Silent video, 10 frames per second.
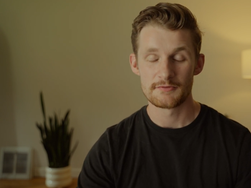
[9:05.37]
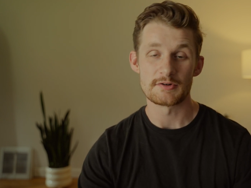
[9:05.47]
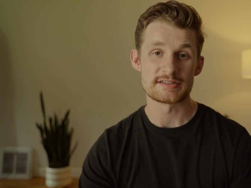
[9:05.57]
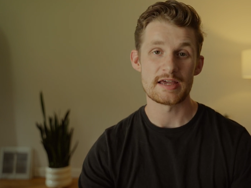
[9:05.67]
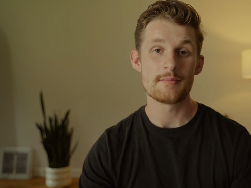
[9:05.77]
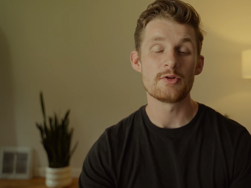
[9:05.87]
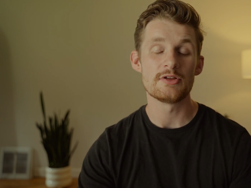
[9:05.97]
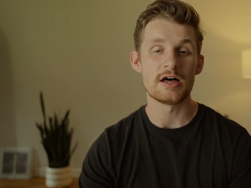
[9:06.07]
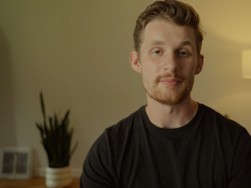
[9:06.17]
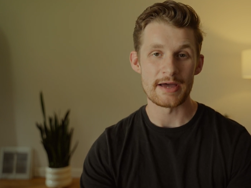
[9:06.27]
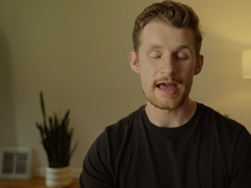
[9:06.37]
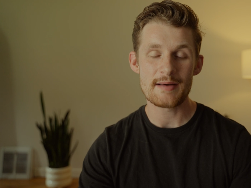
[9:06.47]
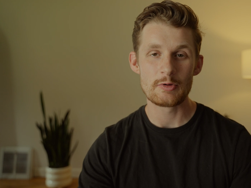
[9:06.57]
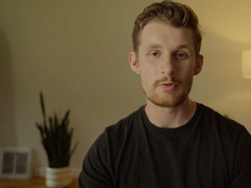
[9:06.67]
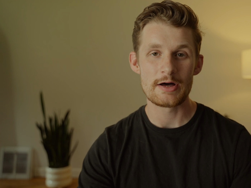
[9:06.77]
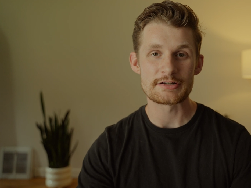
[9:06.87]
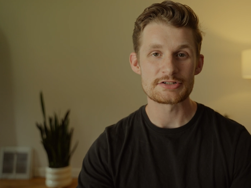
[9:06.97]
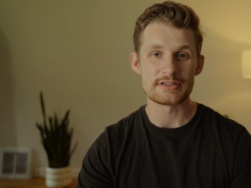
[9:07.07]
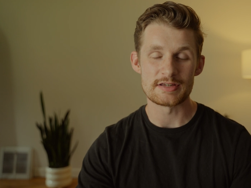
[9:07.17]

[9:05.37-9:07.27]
For example, on my Apple Watch,